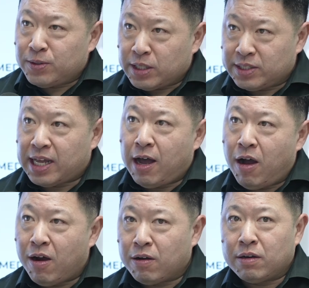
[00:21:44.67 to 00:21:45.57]
It's that
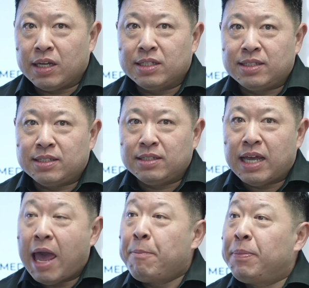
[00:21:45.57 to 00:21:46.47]
heart. It's
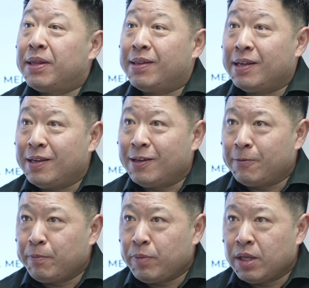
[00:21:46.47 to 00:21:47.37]
empathy.
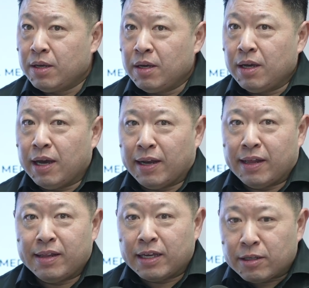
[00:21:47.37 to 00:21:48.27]
And I
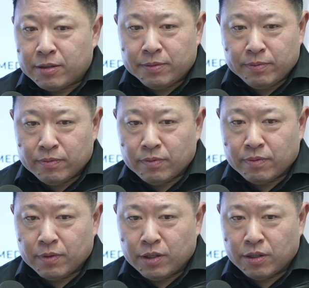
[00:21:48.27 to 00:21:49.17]
think,
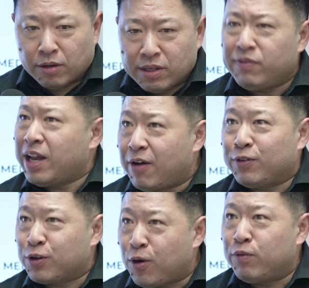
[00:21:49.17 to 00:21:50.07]
even
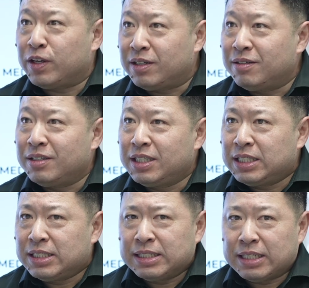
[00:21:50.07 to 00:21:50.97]
after COVID,
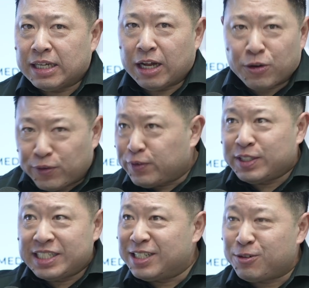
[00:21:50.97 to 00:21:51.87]
I don't know if you've
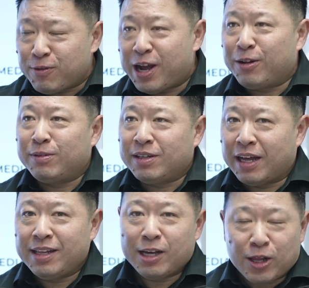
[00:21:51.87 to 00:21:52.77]
seen it around,
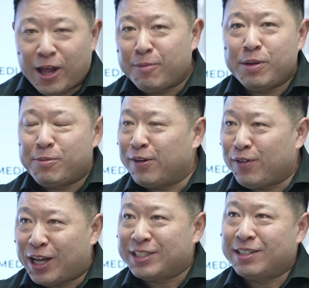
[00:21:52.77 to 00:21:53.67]
I think a lot of people have
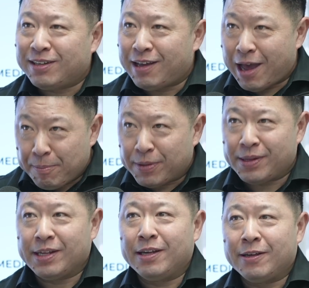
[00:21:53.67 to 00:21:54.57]
lost empathy.